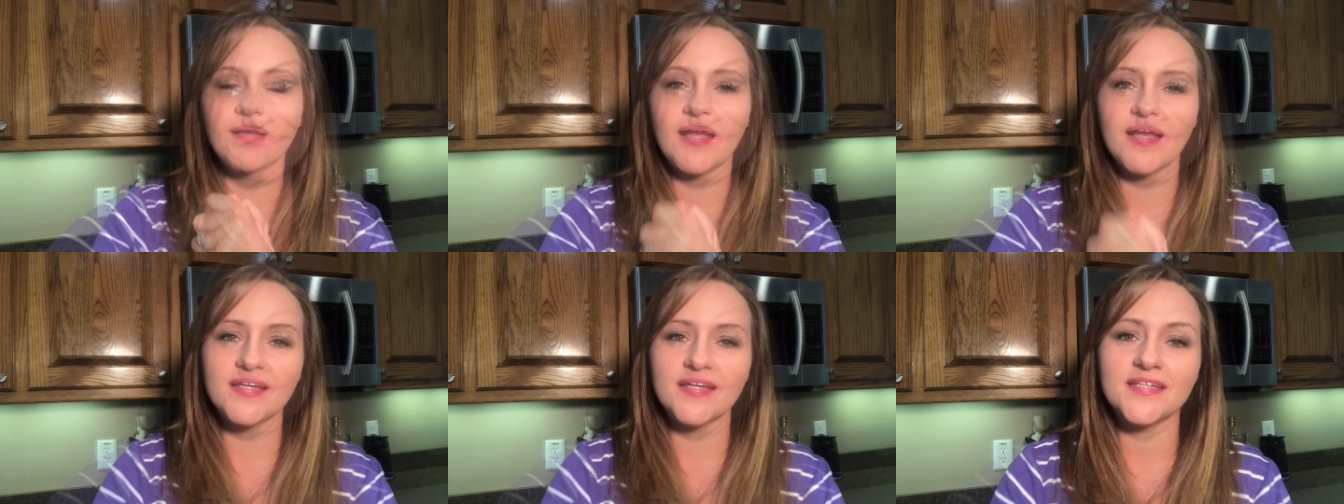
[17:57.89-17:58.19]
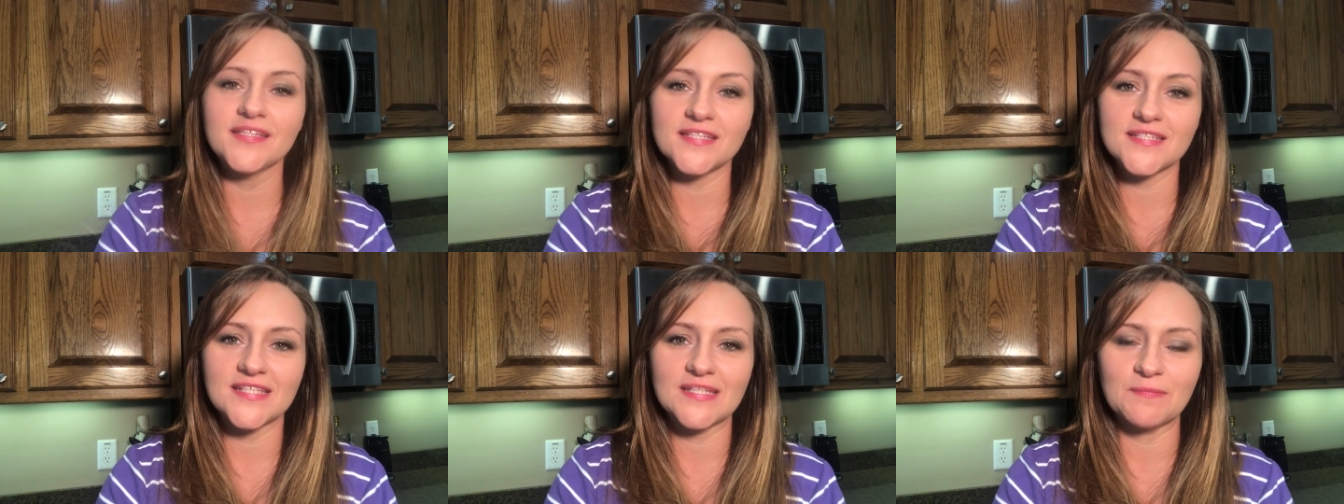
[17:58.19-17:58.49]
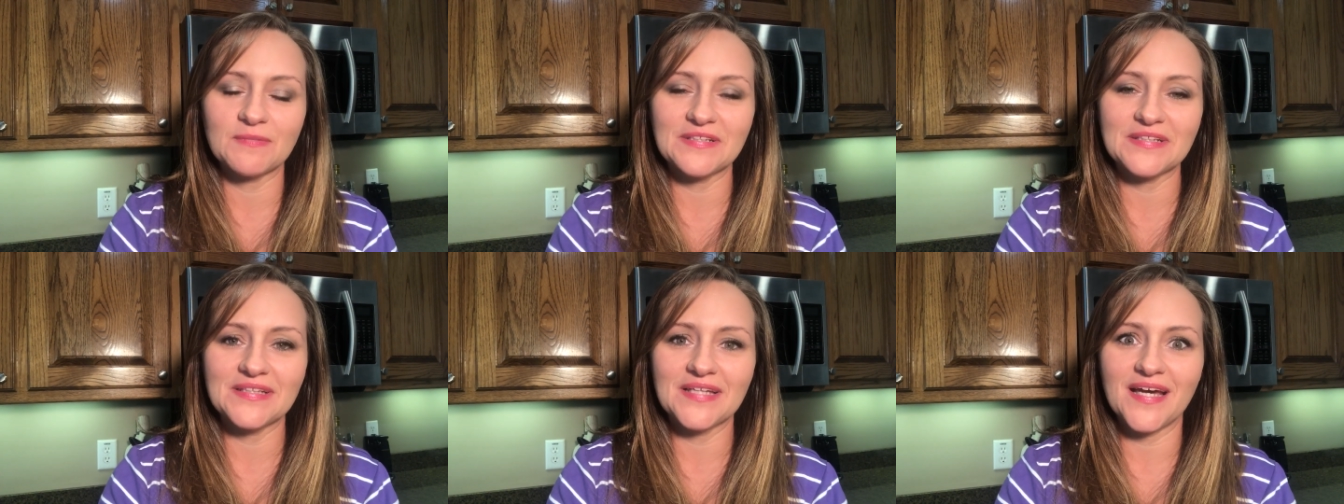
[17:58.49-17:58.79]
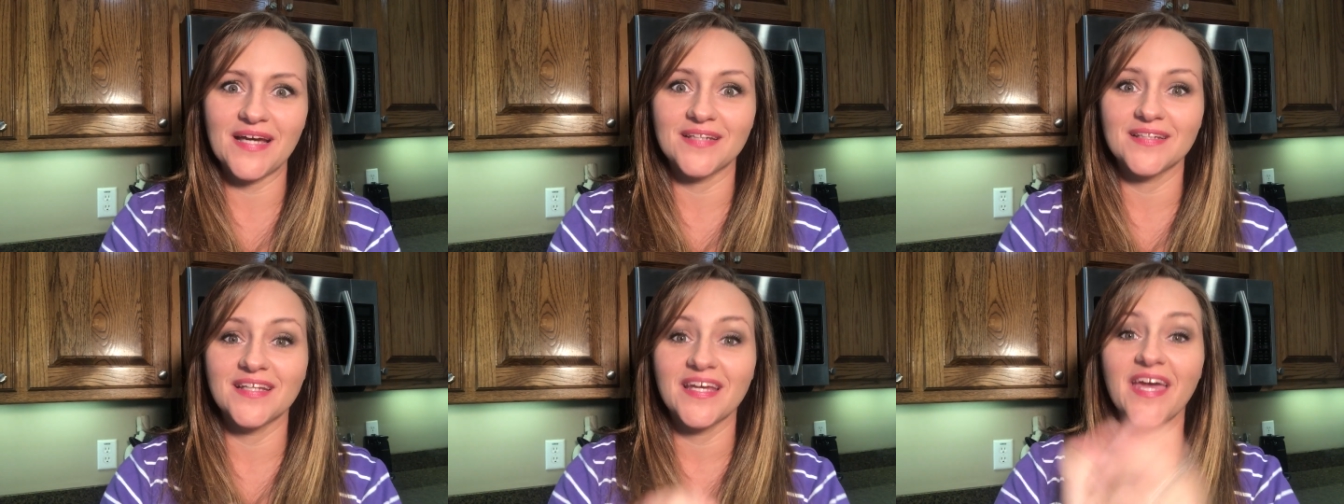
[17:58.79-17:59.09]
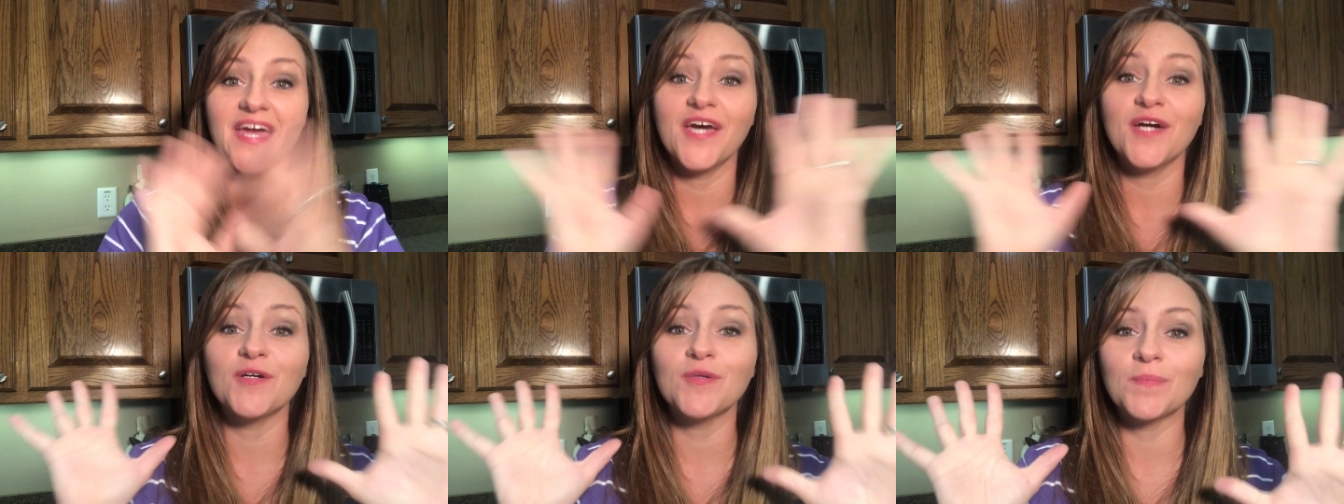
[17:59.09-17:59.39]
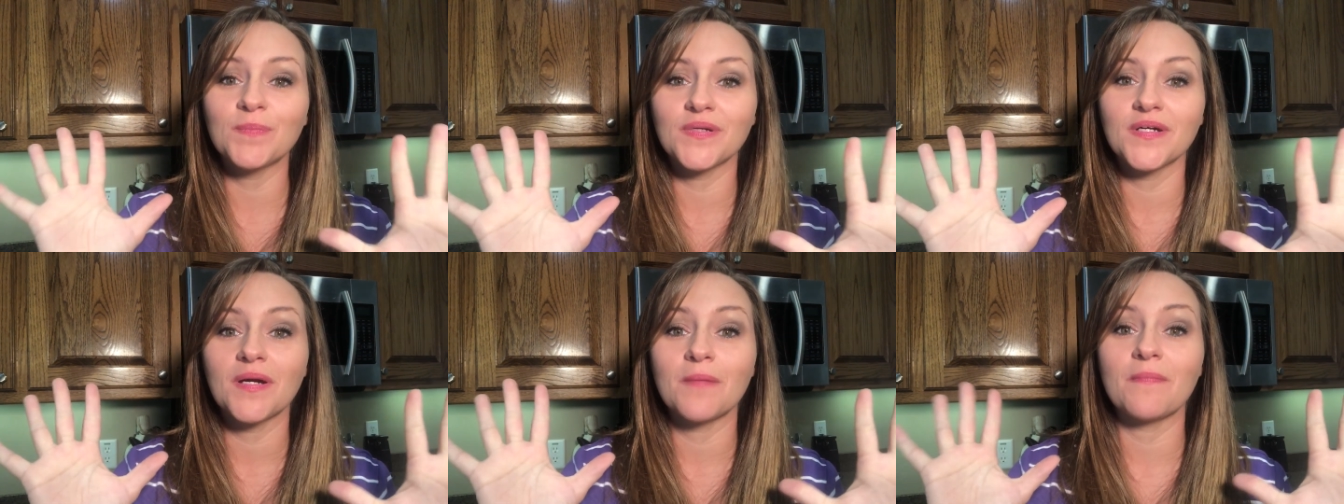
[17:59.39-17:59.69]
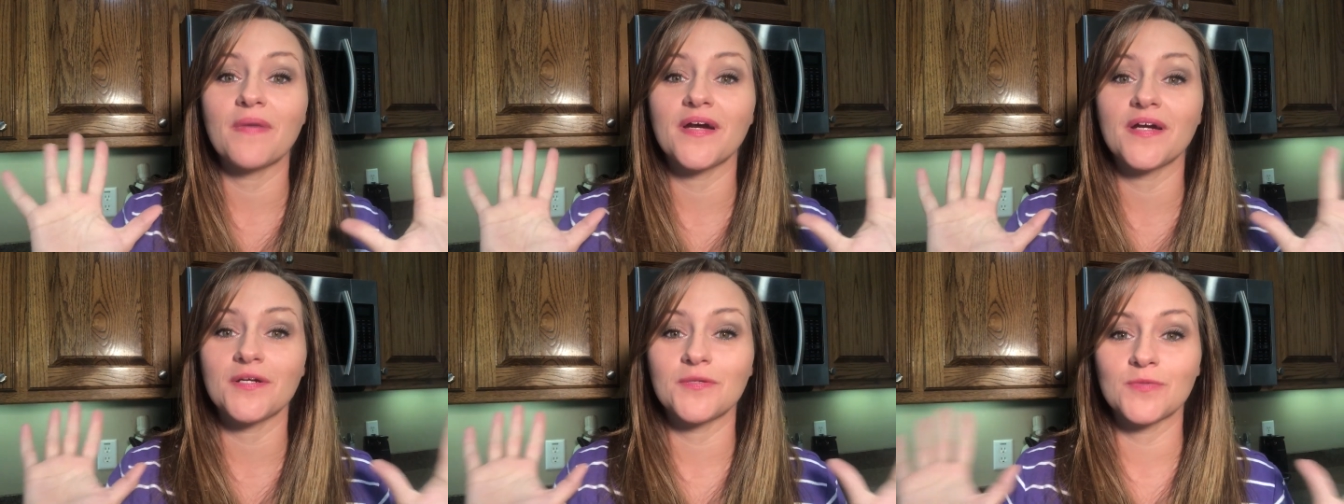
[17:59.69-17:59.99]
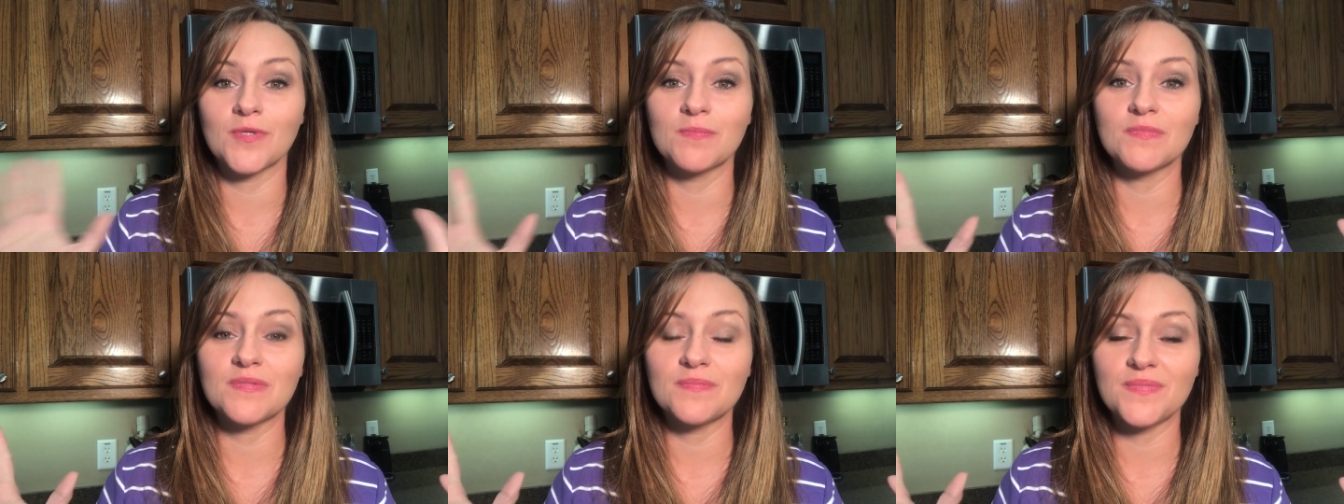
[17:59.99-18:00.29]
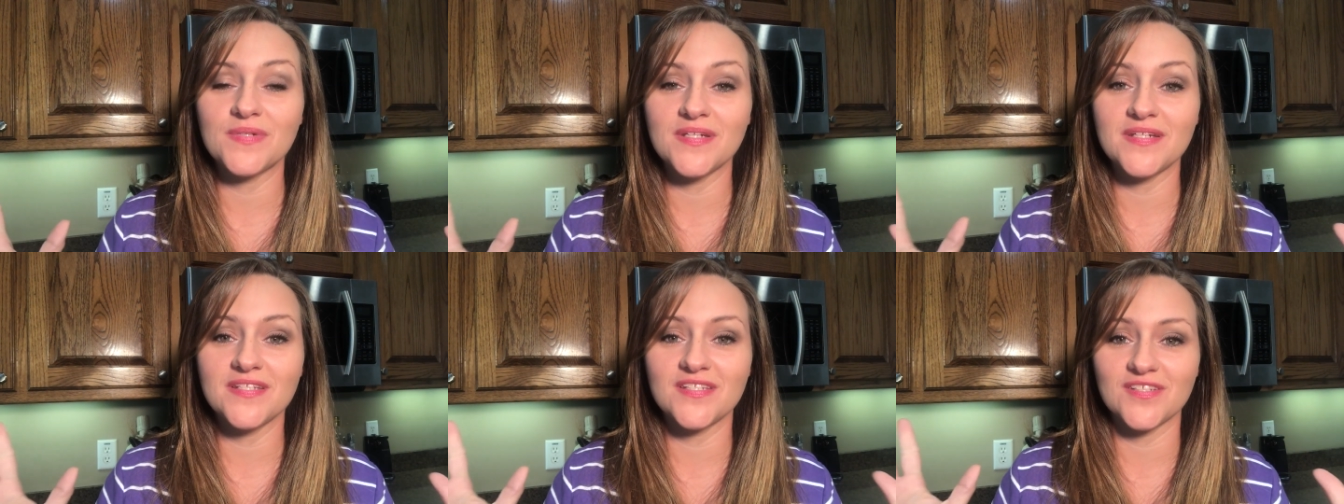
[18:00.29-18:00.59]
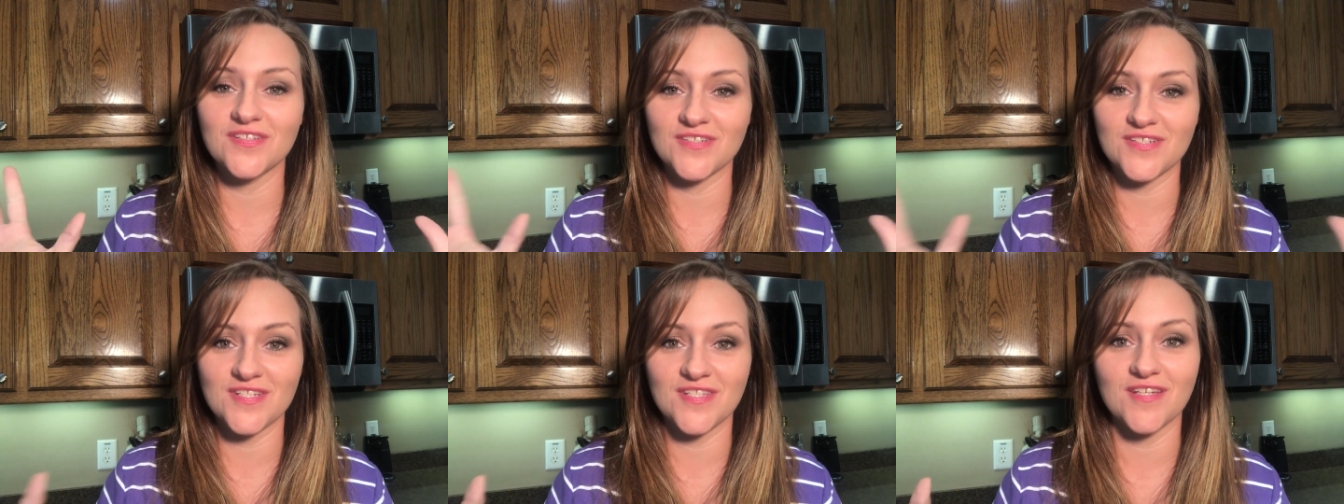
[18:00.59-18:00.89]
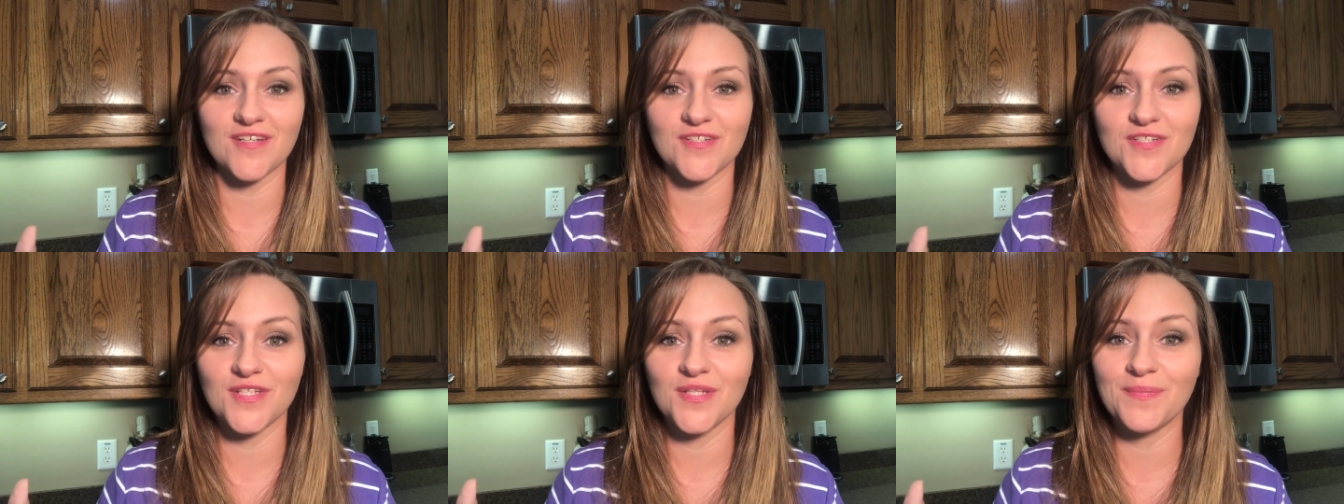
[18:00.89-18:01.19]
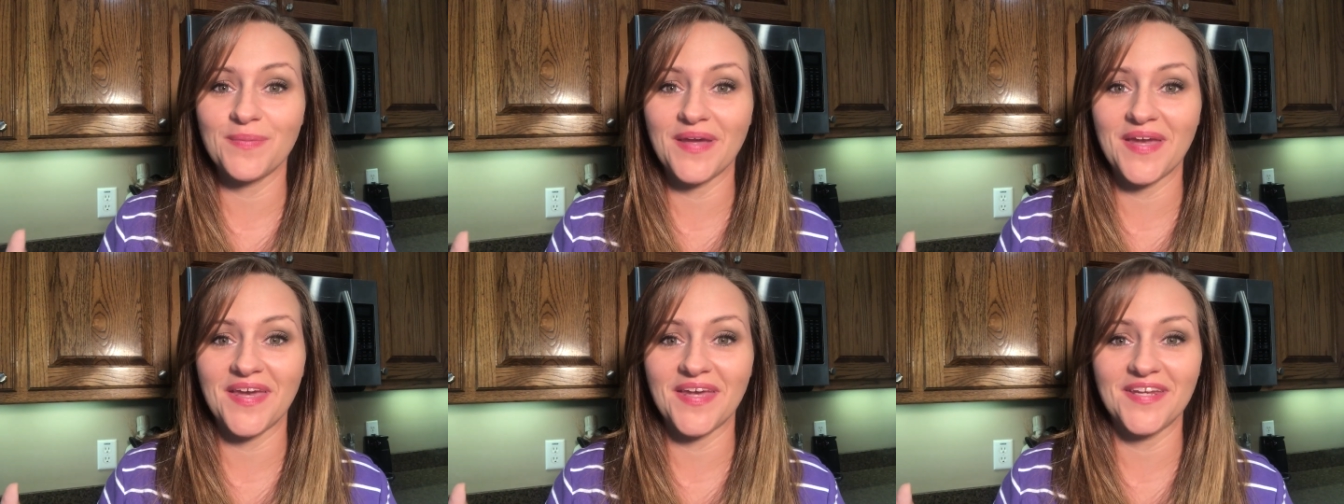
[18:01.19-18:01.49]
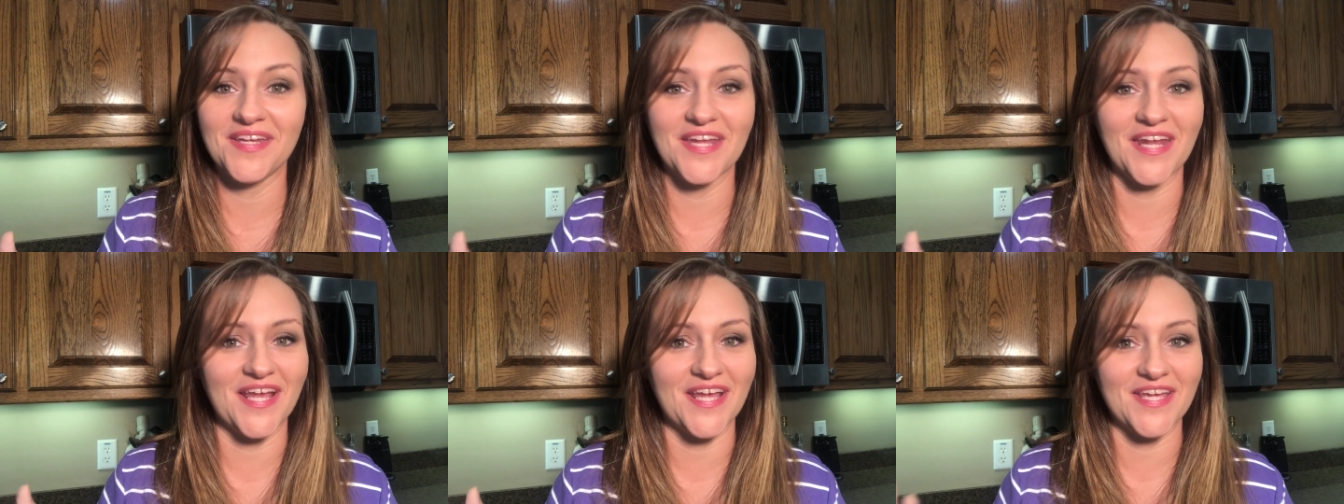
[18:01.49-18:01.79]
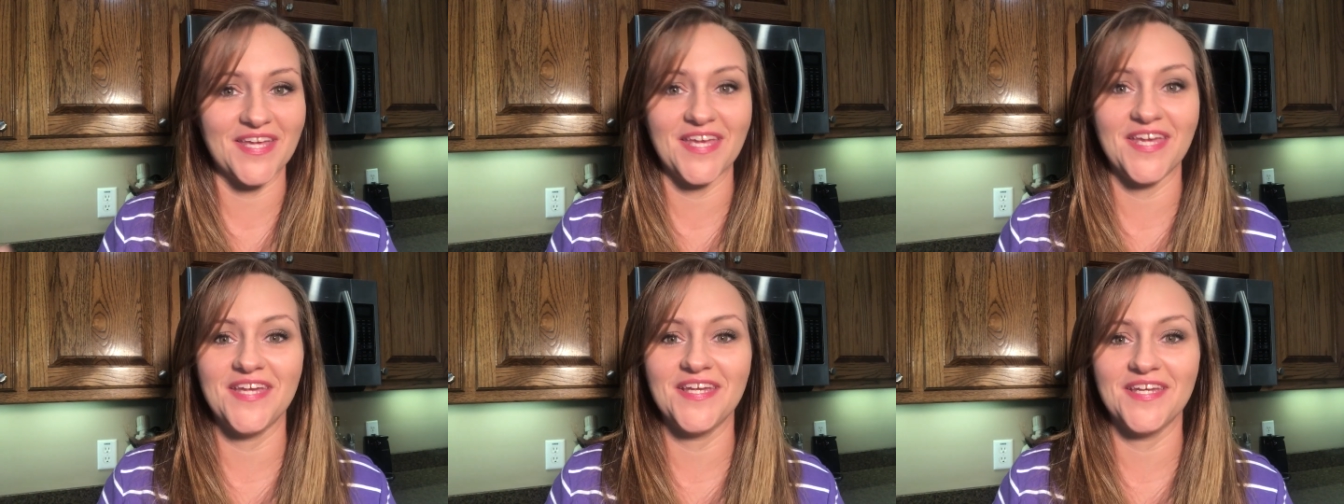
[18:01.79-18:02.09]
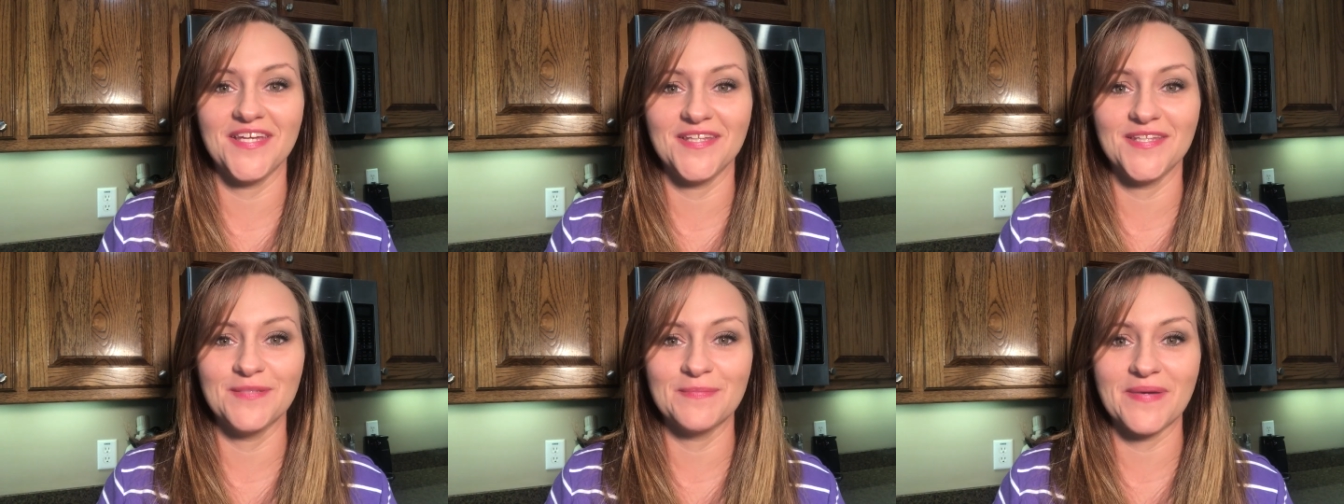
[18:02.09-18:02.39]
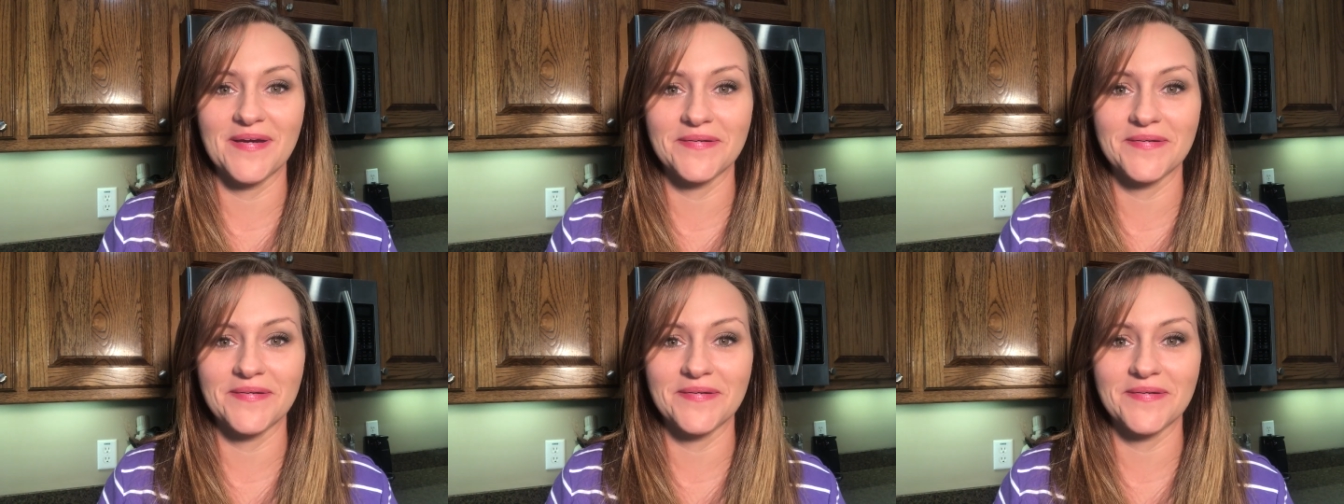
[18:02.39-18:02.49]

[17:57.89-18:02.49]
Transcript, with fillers: I get this email a lot. Help, my aroma beads are stuck to the pan and I can't get them